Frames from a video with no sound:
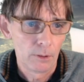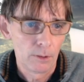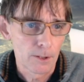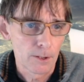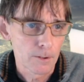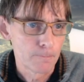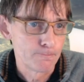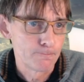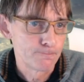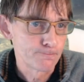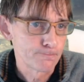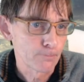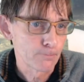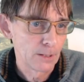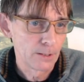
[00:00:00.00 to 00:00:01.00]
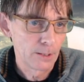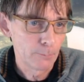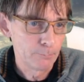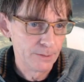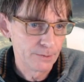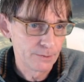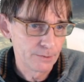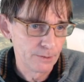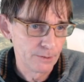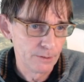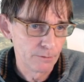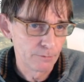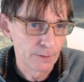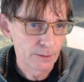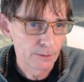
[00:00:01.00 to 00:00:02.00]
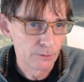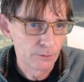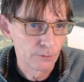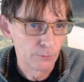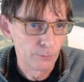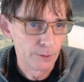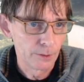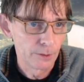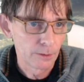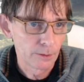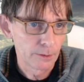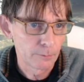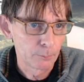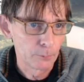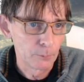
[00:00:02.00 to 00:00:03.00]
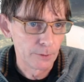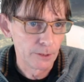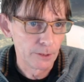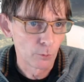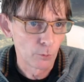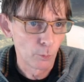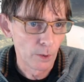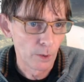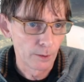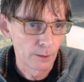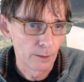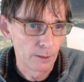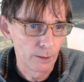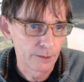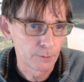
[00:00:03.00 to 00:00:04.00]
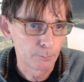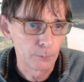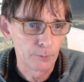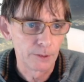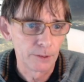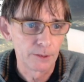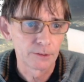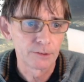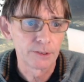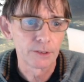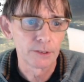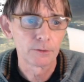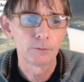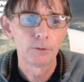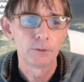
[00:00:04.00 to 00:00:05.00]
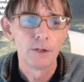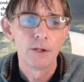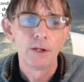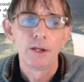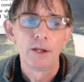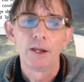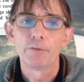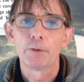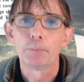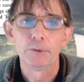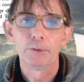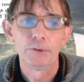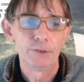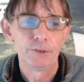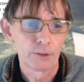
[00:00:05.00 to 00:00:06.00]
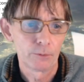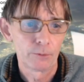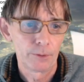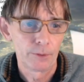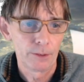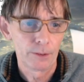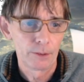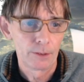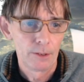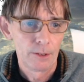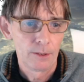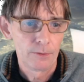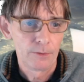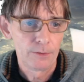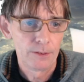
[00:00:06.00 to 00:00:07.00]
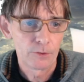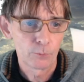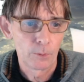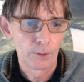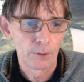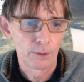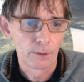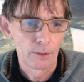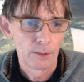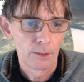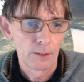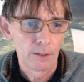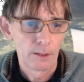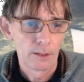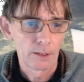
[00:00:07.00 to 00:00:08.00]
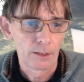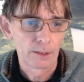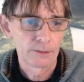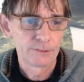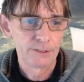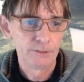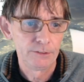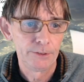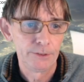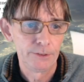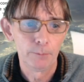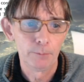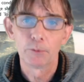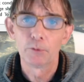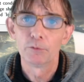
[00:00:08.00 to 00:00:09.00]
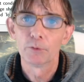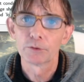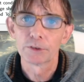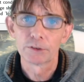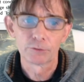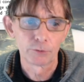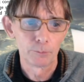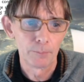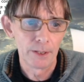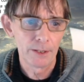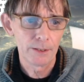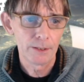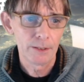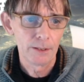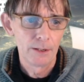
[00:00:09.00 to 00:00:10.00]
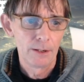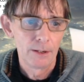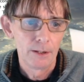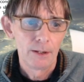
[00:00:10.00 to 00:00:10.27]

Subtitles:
let's do here, let's put here 1 and let's put here 0. If I put 0 here, this one receives the input voltage from A,